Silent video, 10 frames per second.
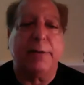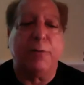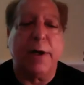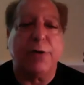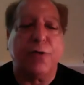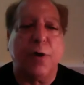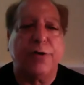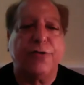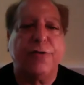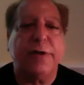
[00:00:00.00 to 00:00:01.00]
one is
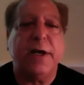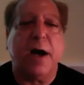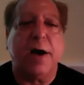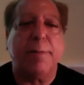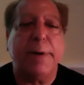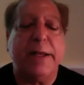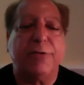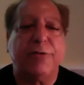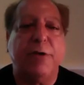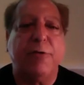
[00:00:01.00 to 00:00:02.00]
called
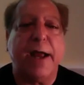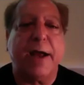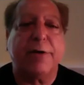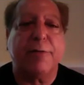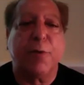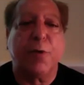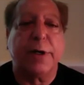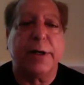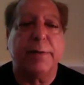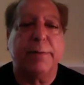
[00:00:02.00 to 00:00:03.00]
CRP, C-reactive
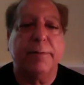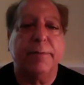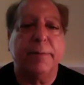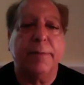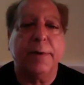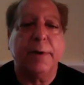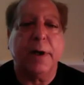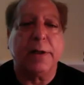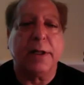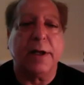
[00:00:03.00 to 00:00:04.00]
protein.
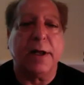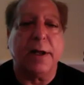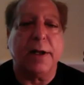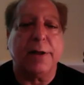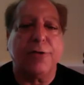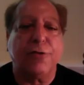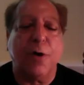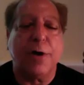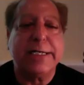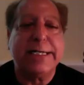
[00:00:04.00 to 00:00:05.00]
Another is
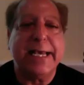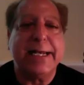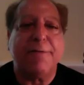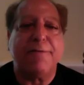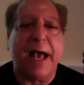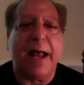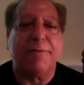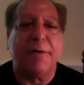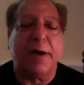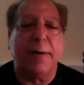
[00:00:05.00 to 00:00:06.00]
called
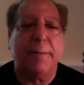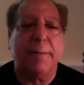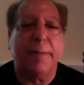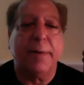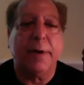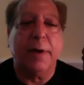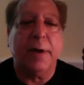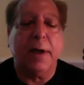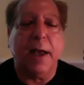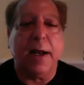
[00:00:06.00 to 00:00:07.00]
TNF-alpha.
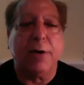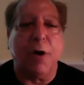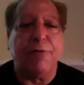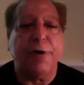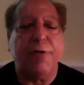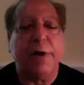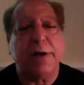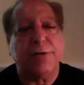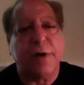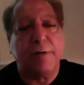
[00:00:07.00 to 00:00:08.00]
And coffee
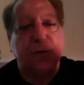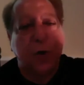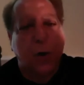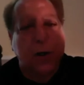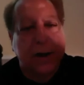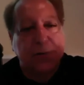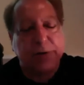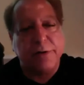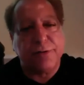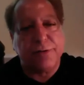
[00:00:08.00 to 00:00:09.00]
drinkers have lower
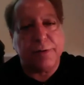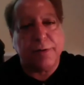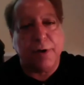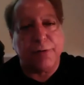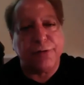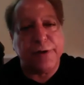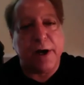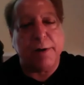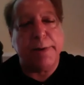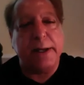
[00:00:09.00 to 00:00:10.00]
levels of
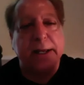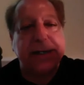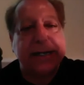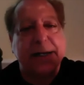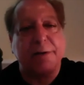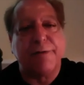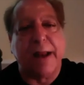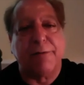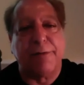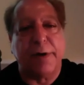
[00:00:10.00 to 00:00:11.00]
CRP and TNF-alpha.